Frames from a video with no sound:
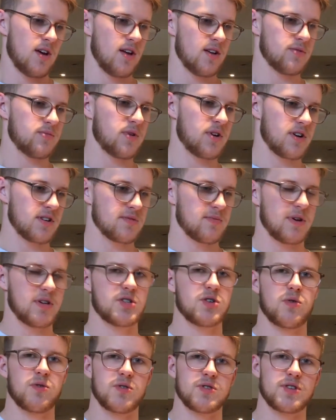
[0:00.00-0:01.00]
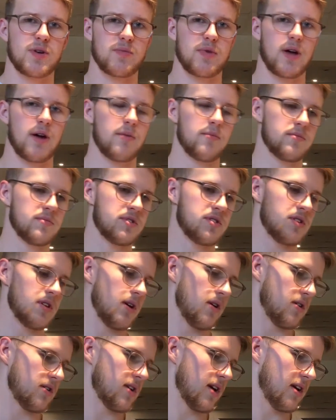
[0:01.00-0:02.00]
It's because my shoulder sometimes
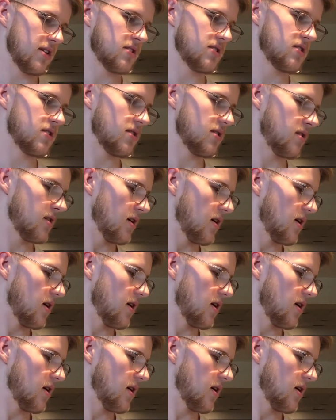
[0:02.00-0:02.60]
irritates,